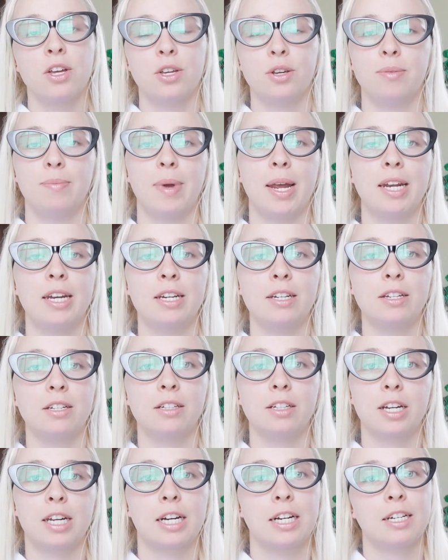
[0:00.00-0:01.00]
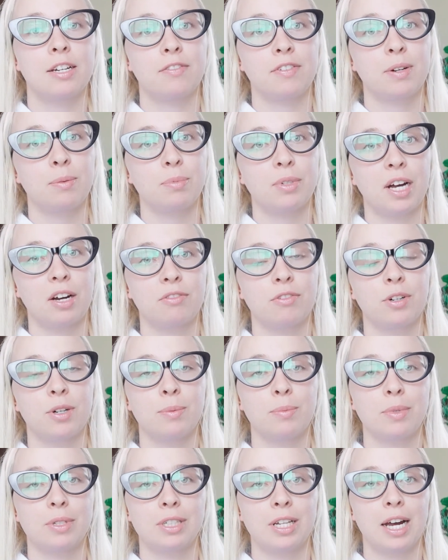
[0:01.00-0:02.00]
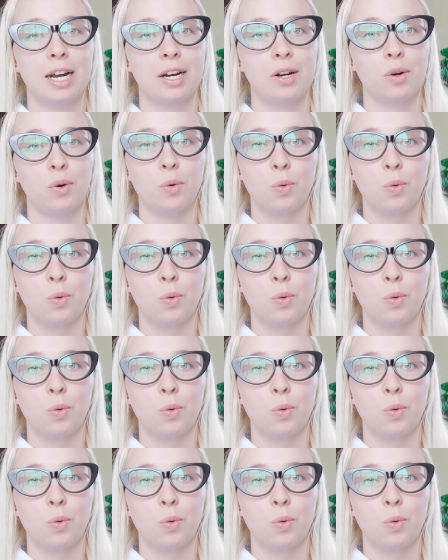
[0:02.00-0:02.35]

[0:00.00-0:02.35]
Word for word: you may need to look at a different platform like